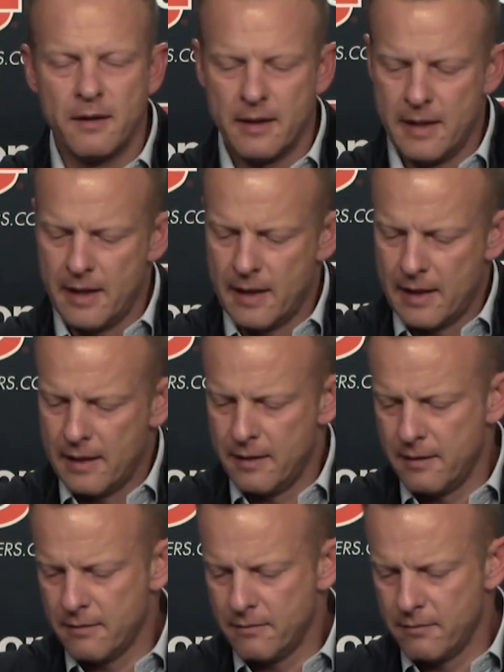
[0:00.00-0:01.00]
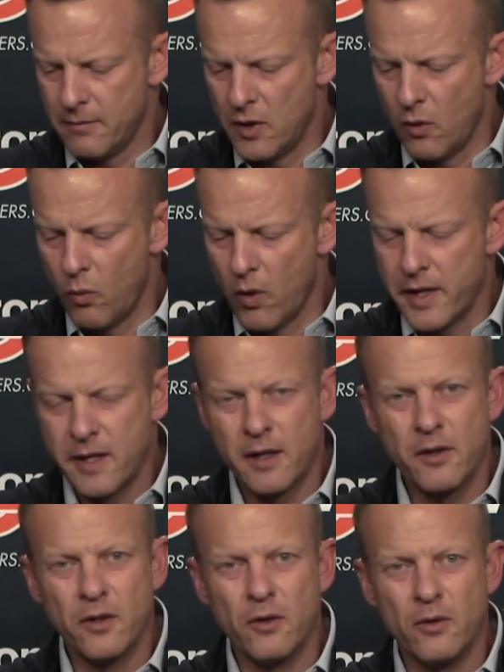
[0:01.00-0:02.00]
And, you know, what are you
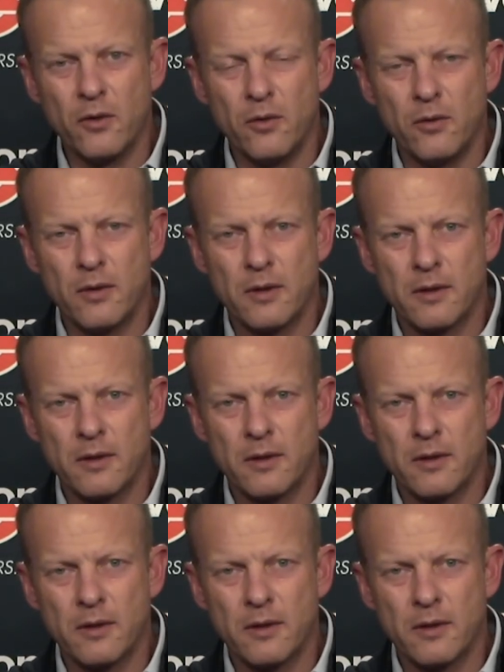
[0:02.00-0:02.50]
going to do